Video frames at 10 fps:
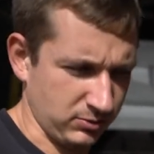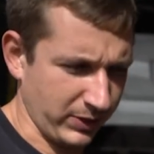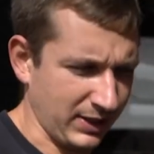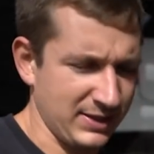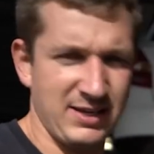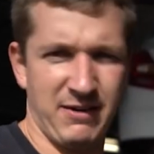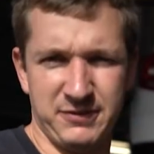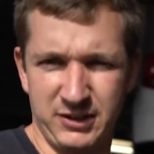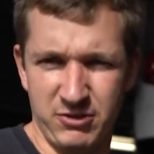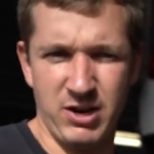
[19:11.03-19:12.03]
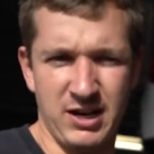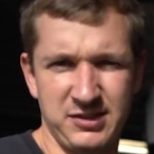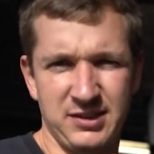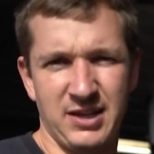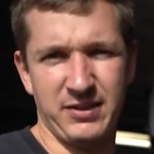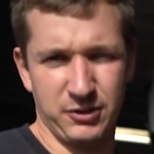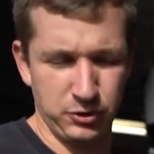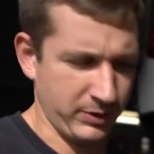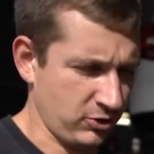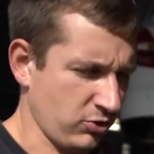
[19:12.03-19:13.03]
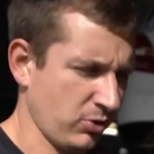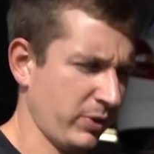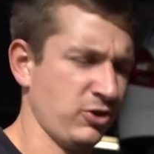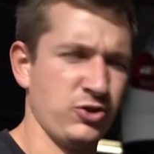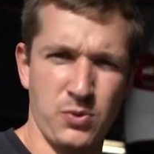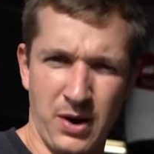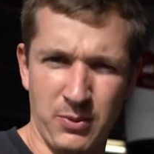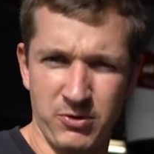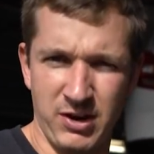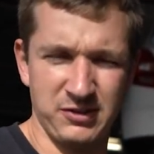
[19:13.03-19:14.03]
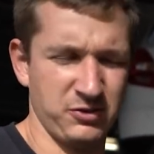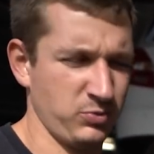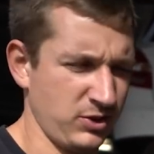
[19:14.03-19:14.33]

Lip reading: we can definitely race in like the Club Enduro, which are 2-hour races,